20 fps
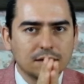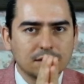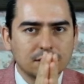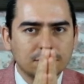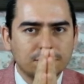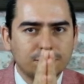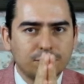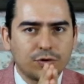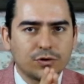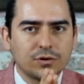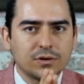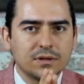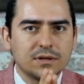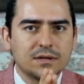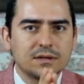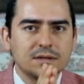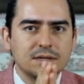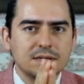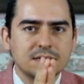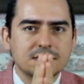the
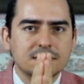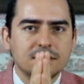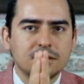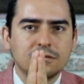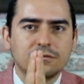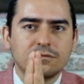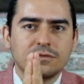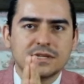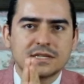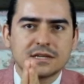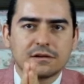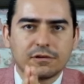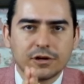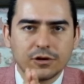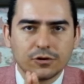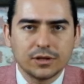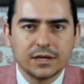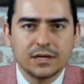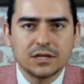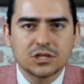foreigner is in visa
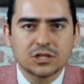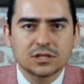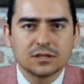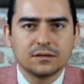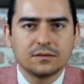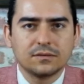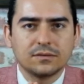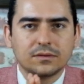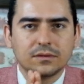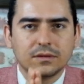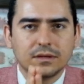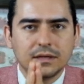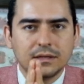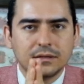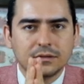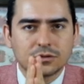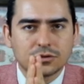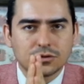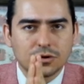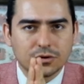violation
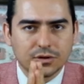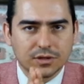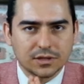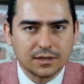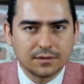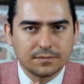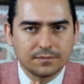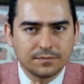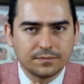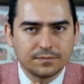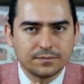in Turkey.